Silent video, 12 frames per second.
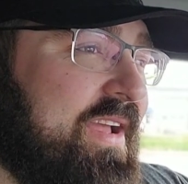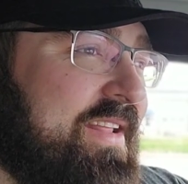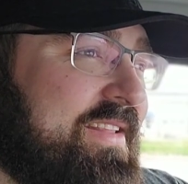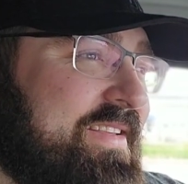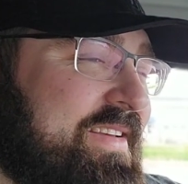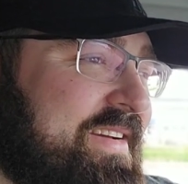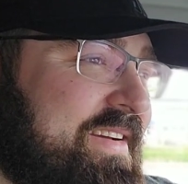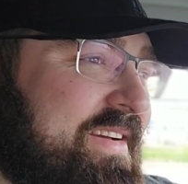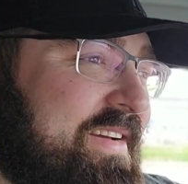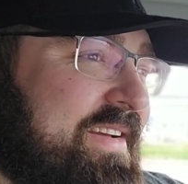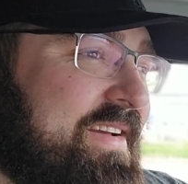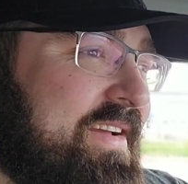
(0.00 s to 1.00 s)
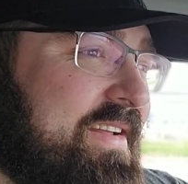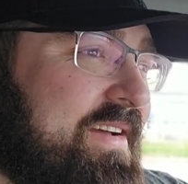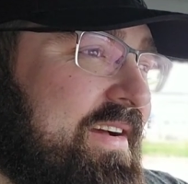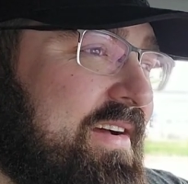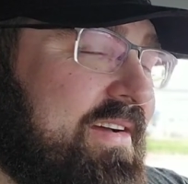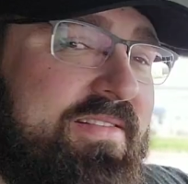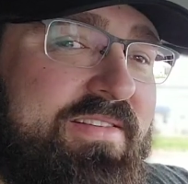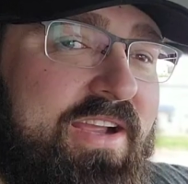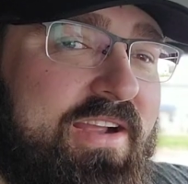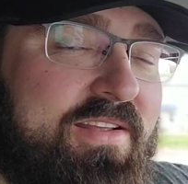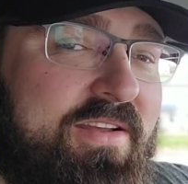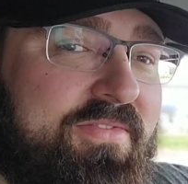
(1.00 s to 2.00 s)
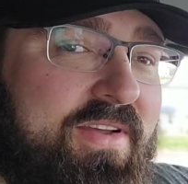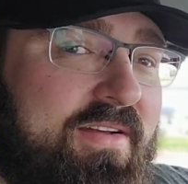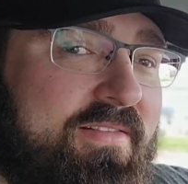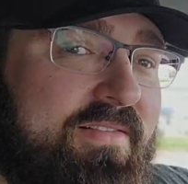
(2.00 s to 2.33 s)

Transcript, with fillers: and, and uh, jackknife out.